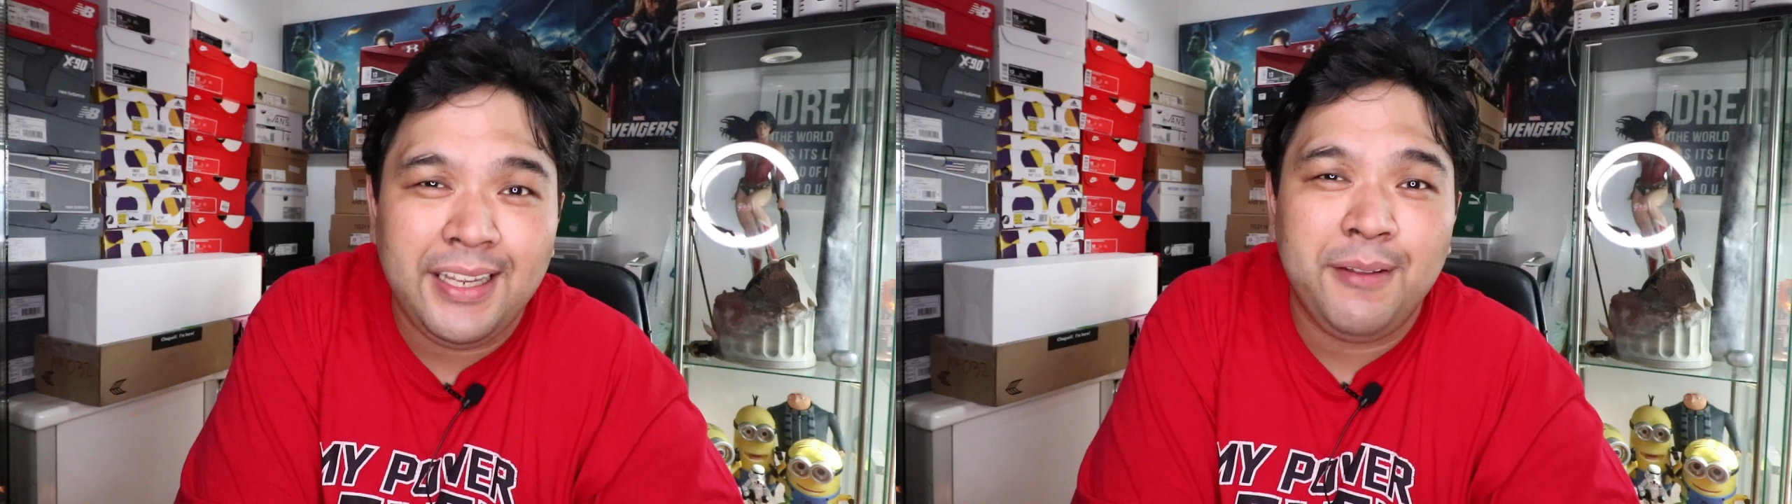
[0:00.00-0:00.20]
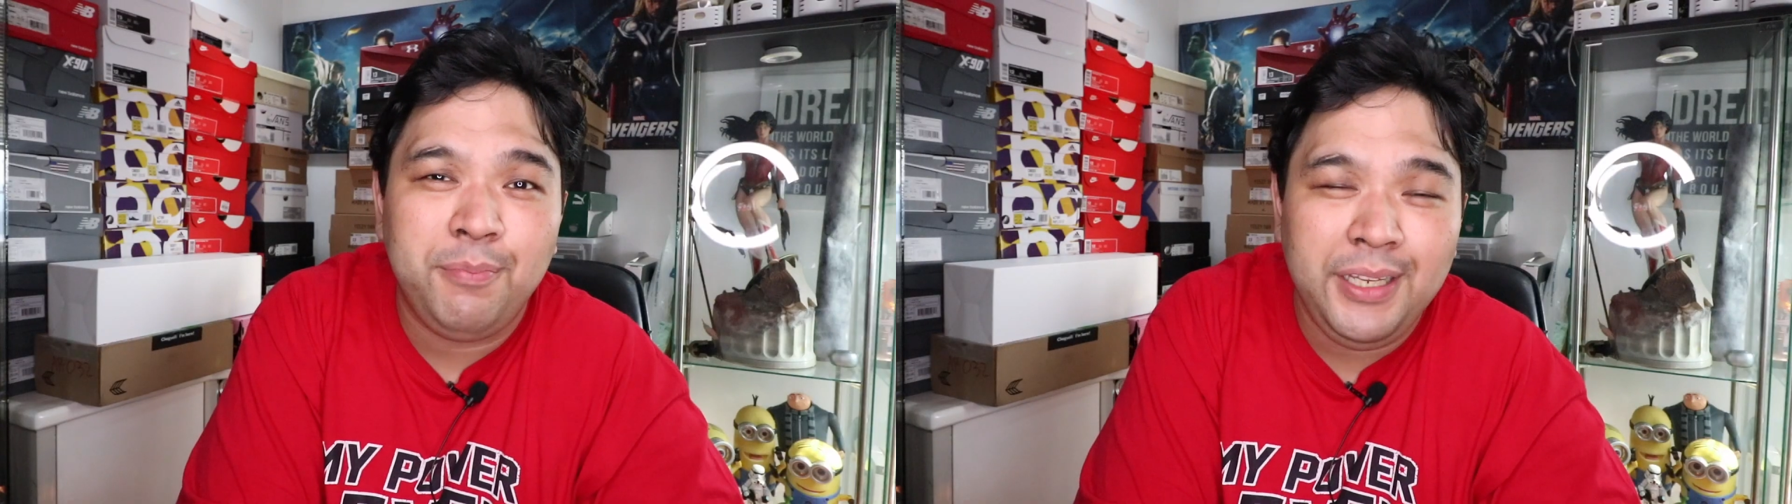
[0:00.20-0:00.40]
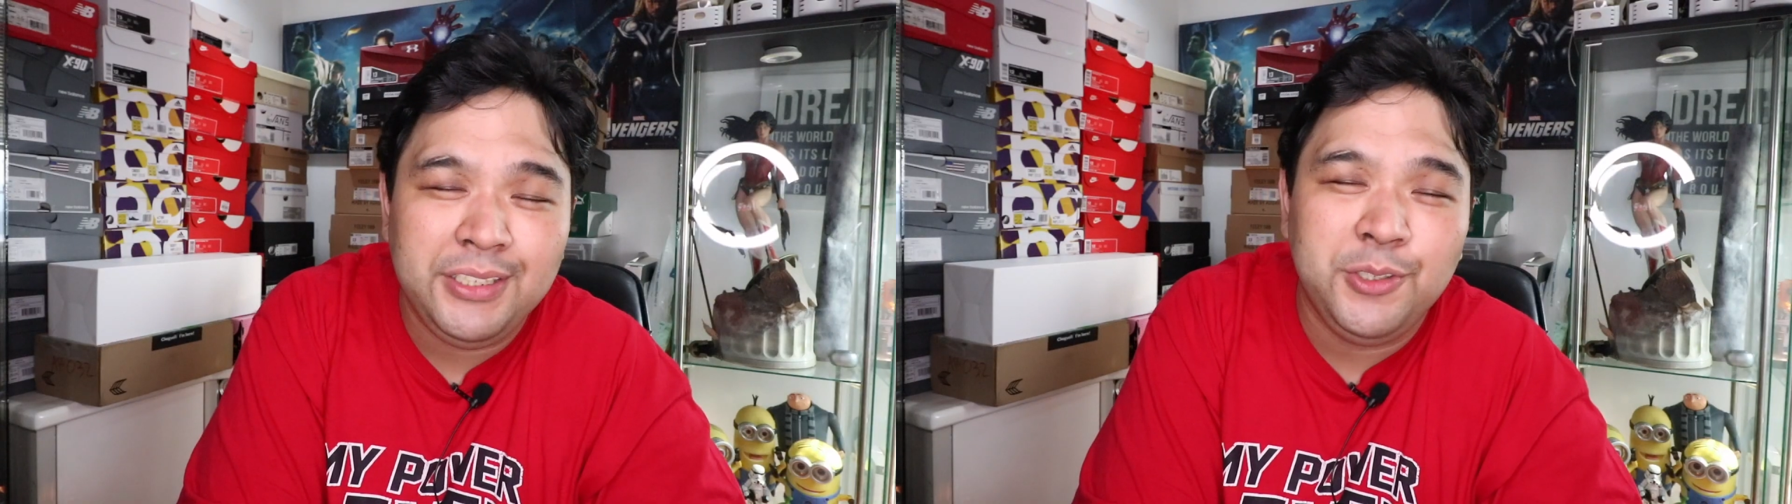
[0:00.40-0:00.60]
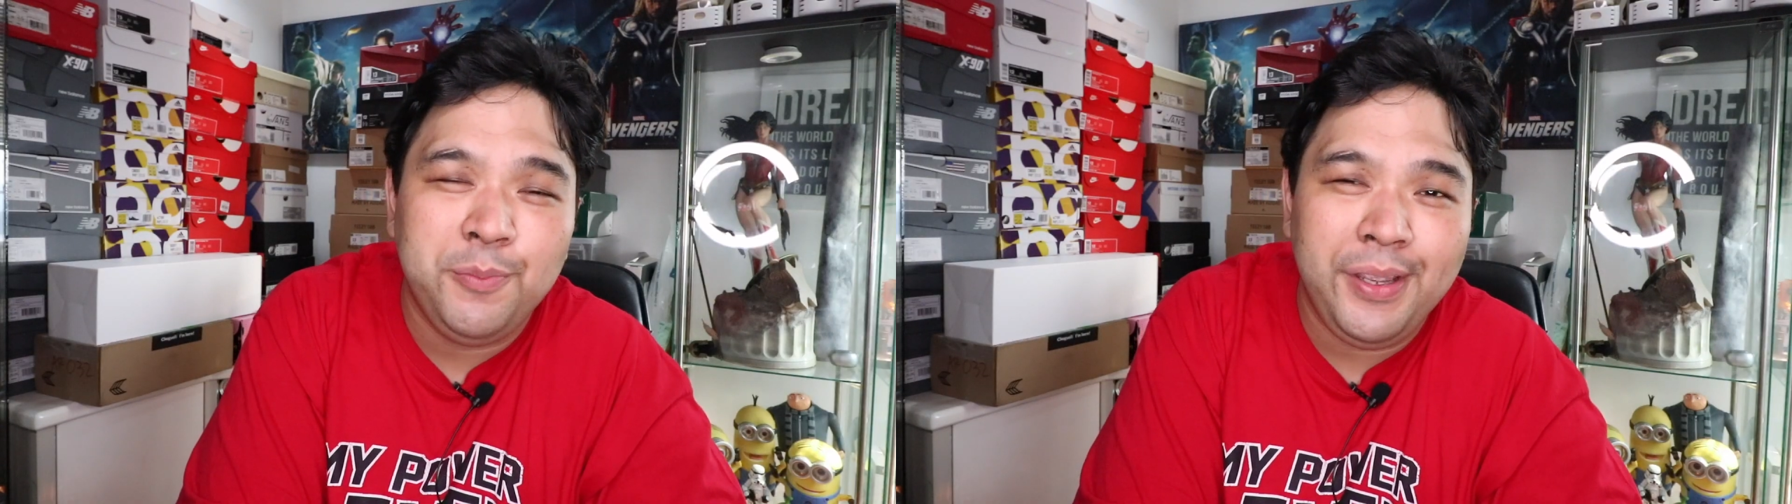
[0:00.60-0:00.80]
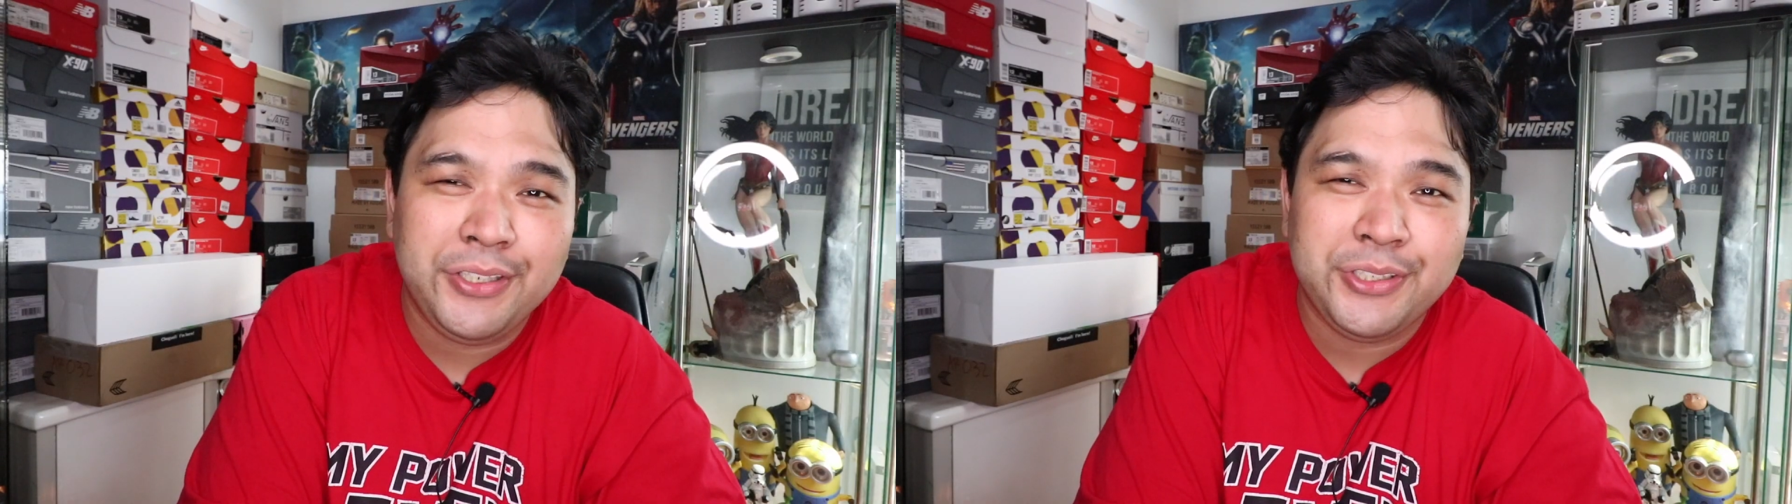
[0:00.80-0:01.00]
And please
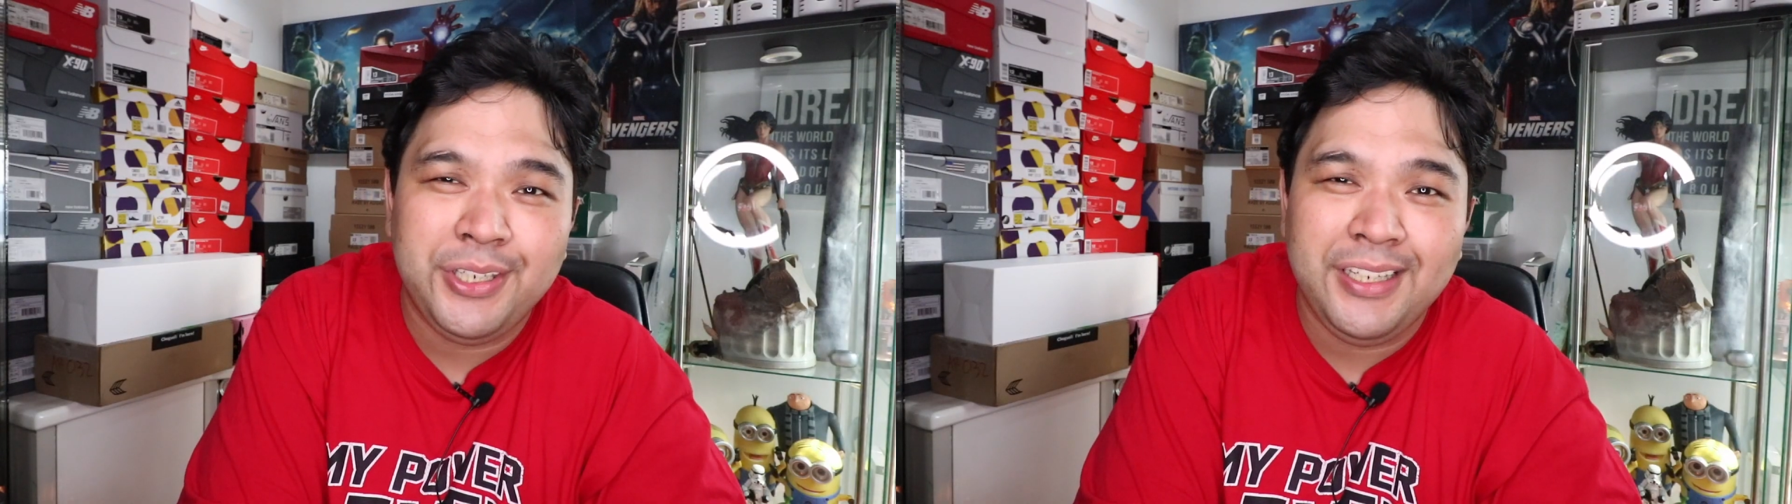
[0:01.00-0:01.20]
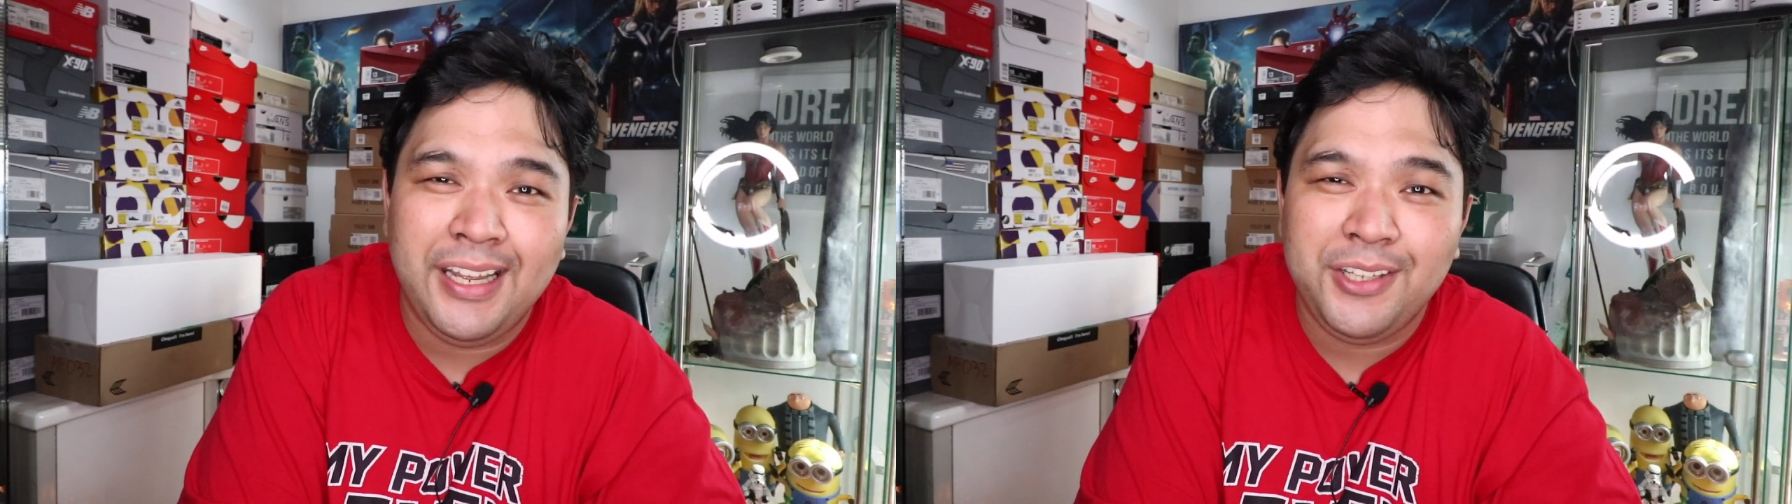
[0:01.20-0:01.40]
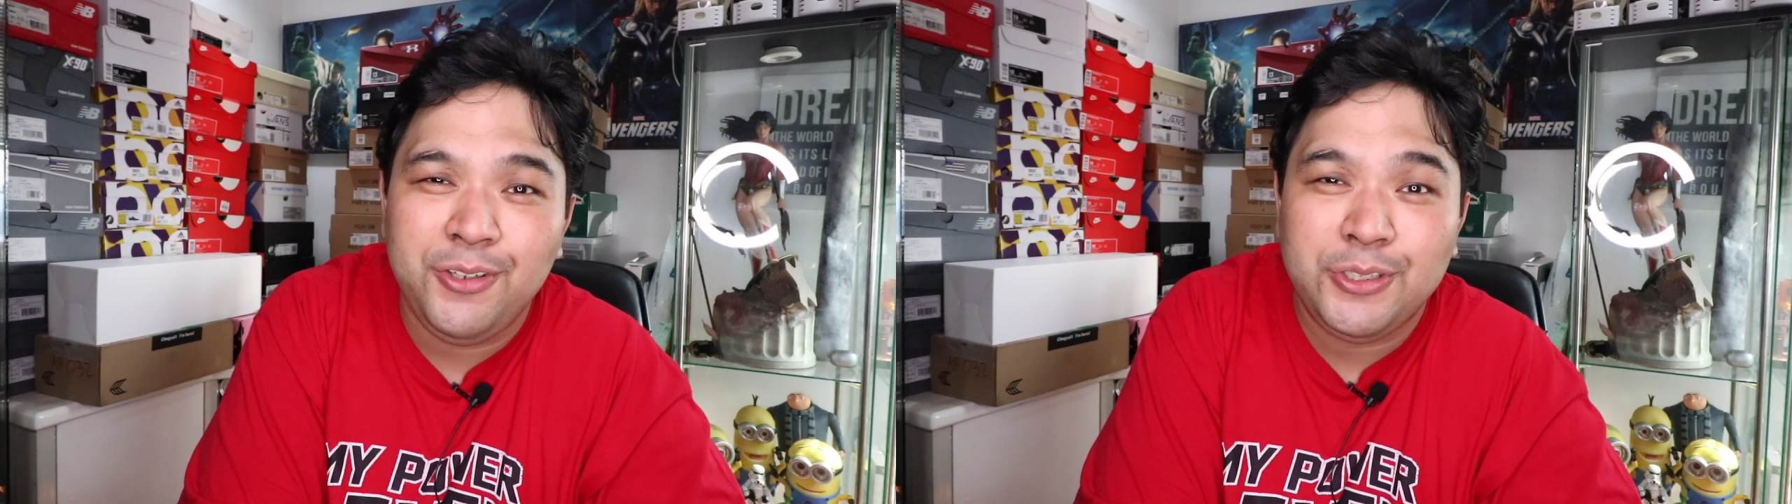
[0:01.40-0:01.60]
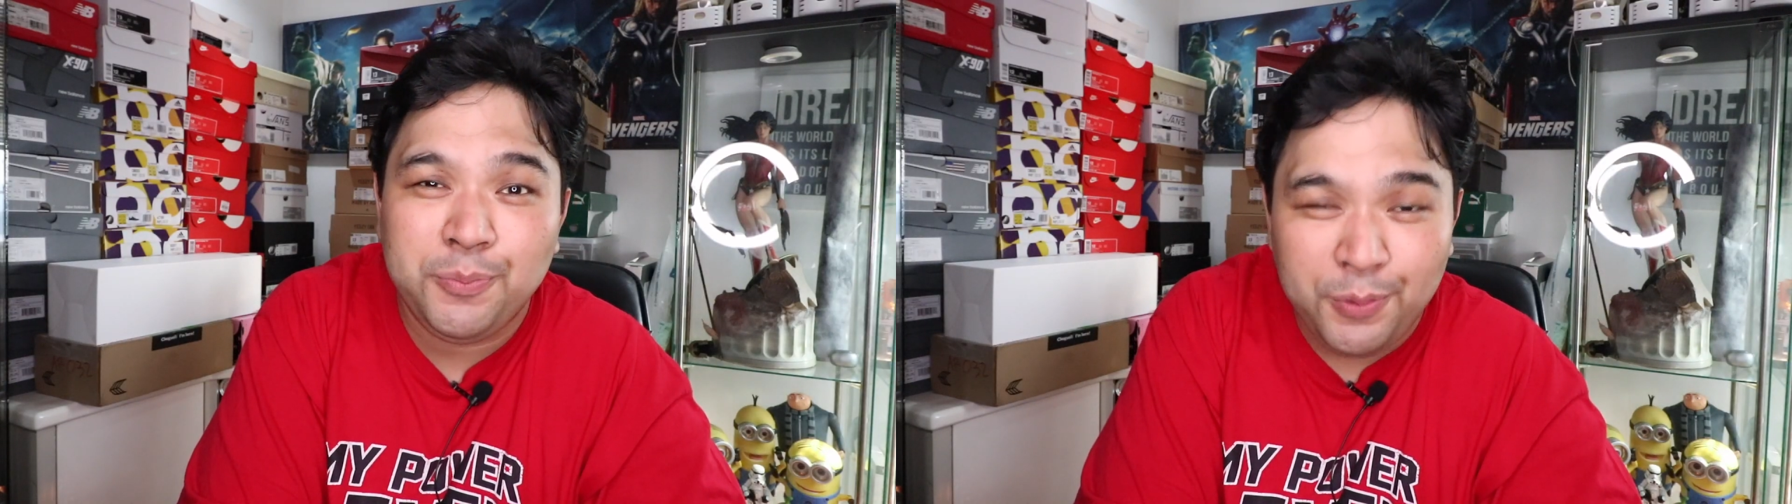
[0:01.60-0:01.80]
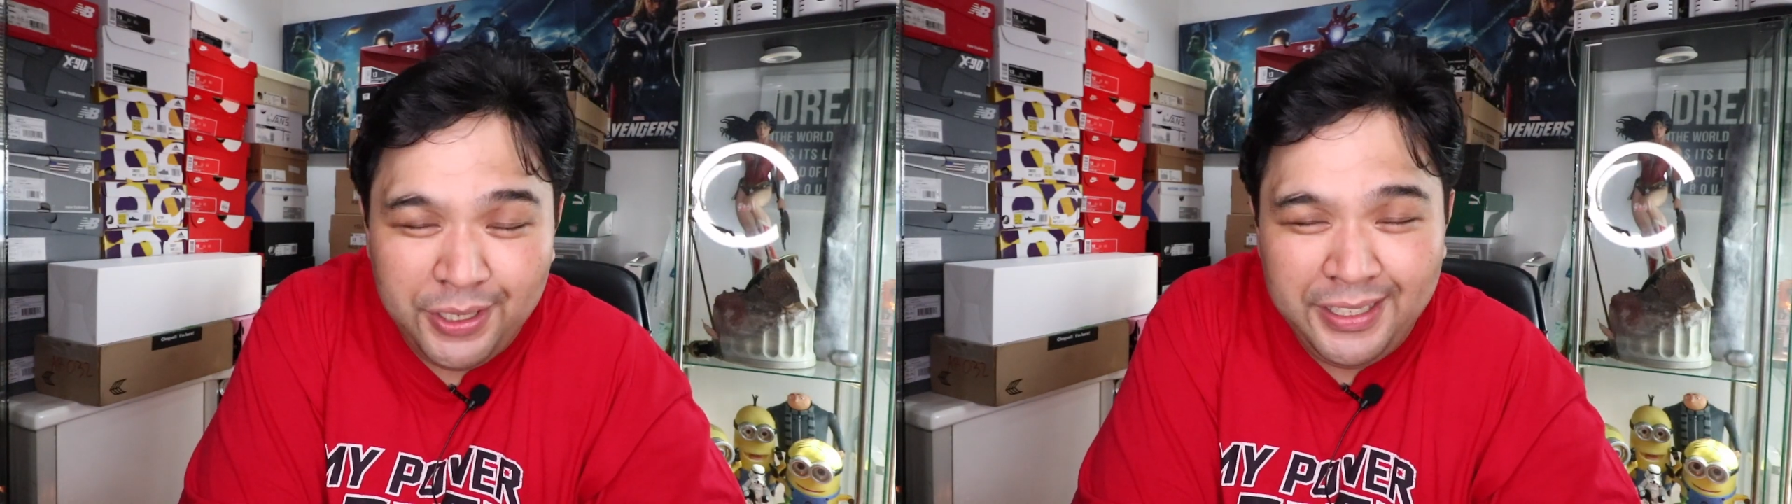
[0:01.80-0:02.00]
do make sure that you
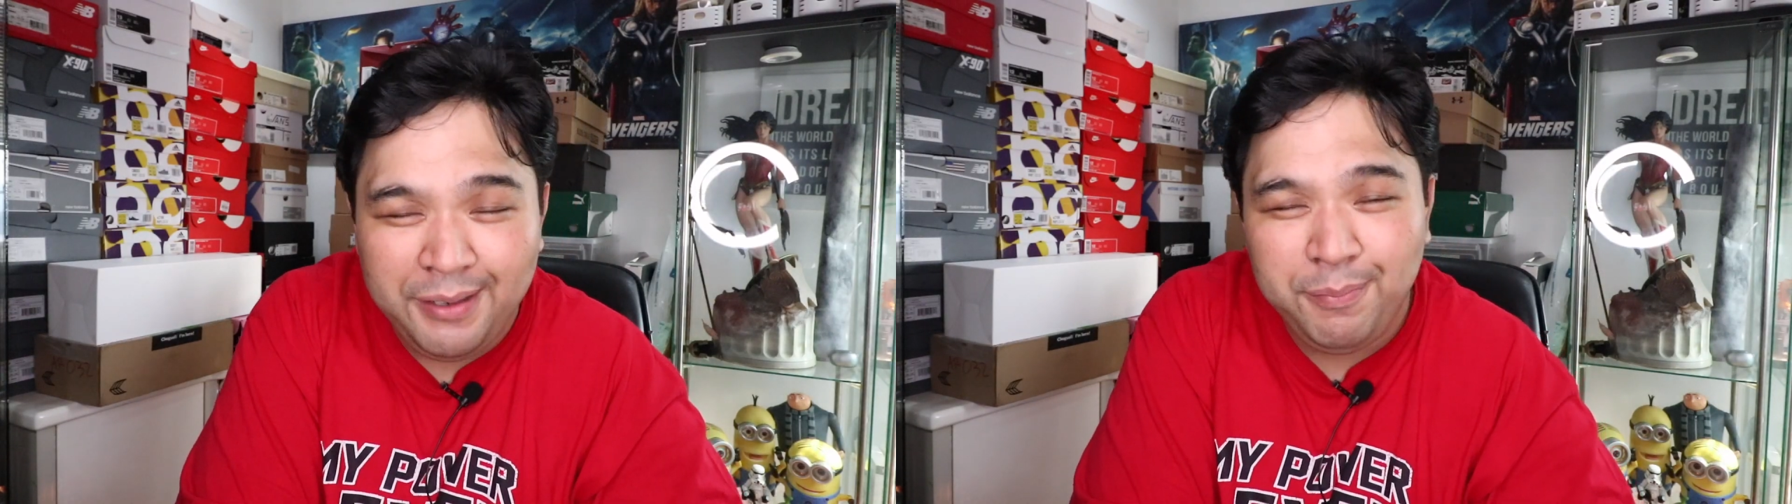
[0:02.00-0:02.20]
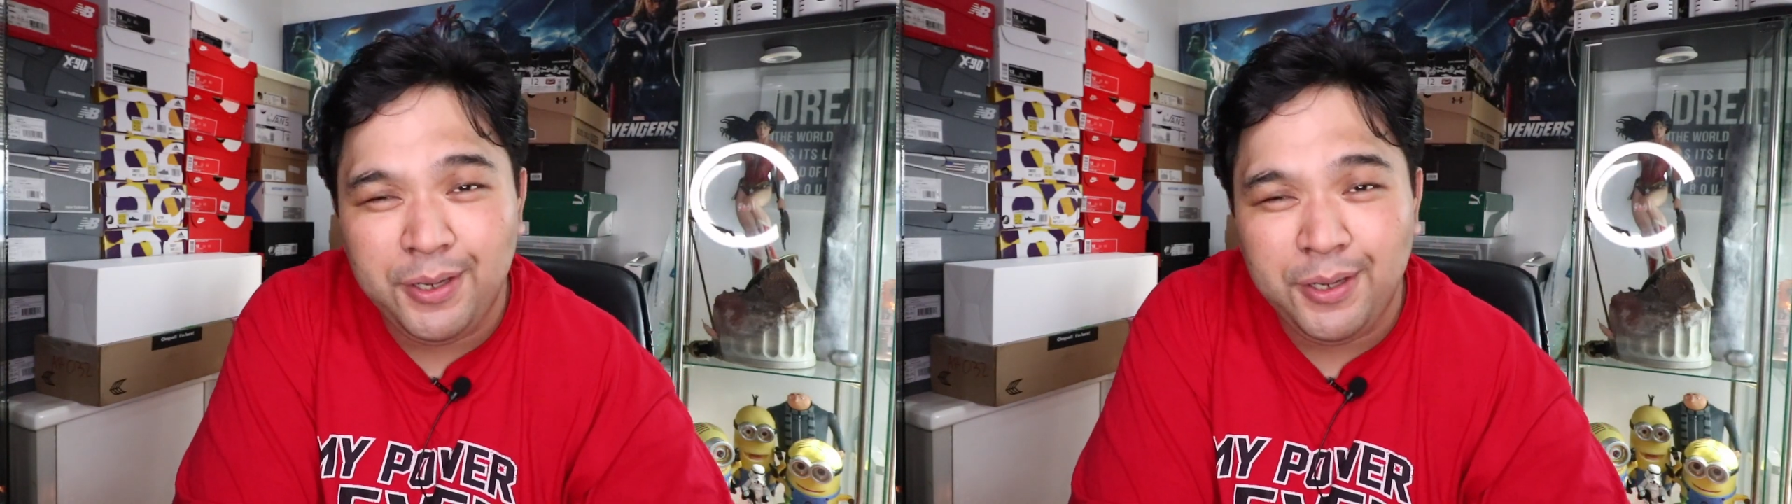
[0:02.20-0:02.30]
support it